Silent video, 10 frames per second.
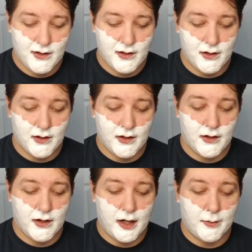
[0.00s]
All right,
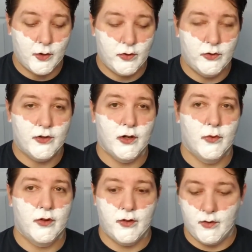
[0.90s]
I'm going to start
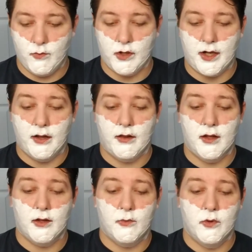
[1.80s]
with what I
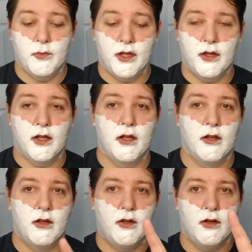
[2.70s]
think would be the
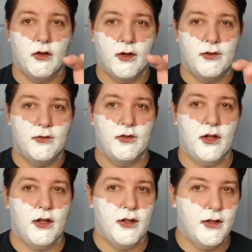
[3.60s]
aggressive
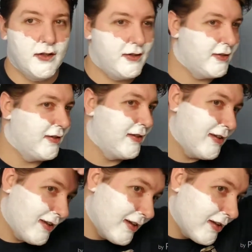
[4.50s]
side.
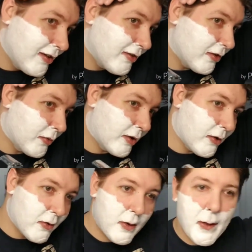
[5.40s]
Here we go.